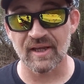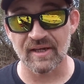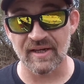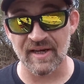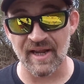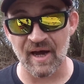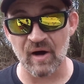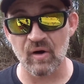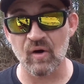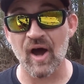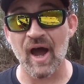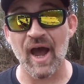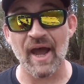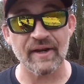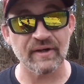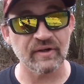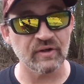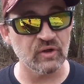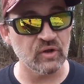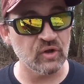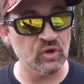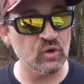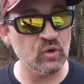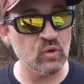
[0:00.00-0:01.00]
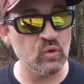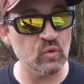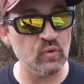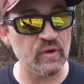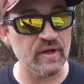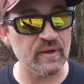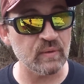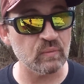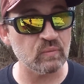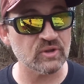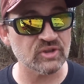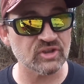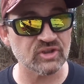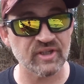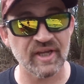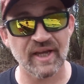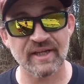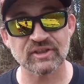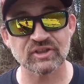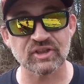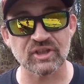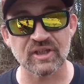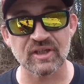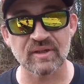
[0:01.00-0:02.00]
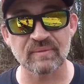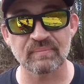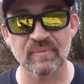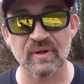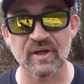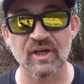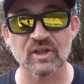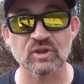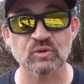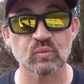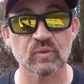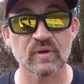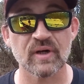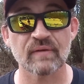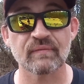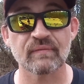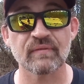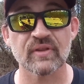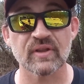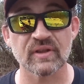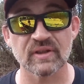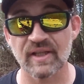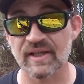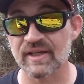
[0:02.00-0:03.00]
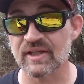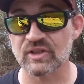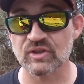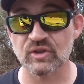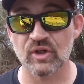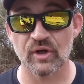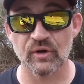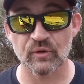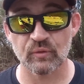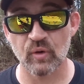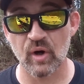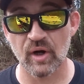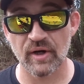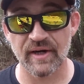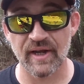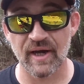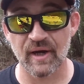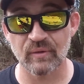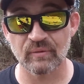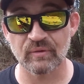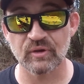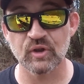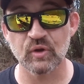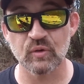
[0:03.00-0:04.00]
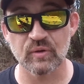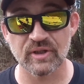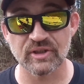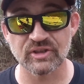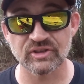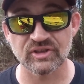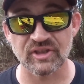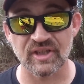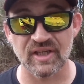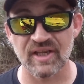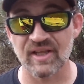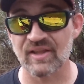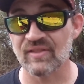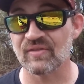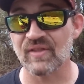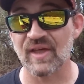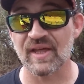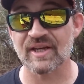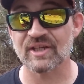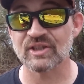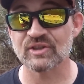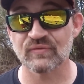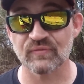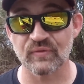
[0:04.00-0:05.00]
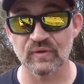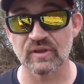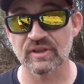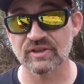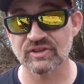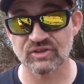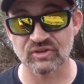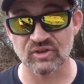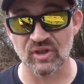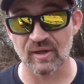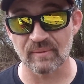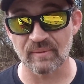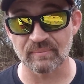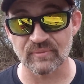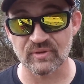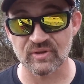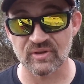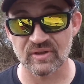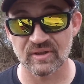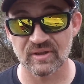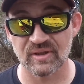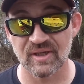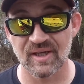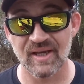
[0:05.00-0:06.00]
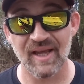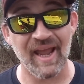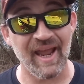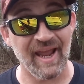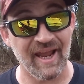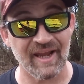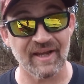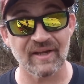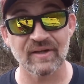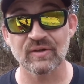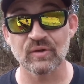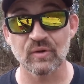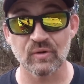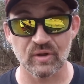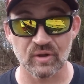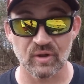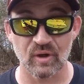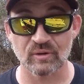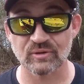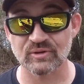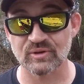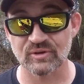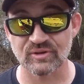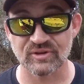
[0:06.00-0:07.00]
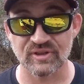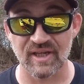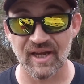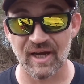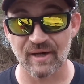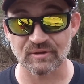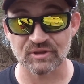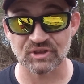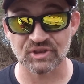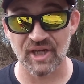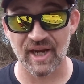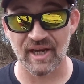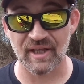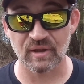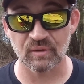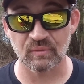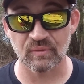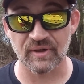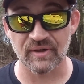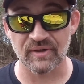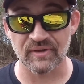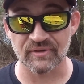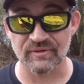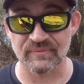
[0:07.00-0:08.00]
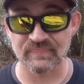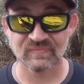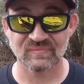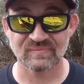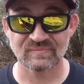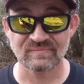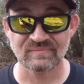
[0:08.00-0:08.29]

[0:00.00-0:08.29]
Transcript: Now, I knew it was sketchy because whenever the lake is on drawdown, you can see that it's full of stumps. And you can also see how shallow it is.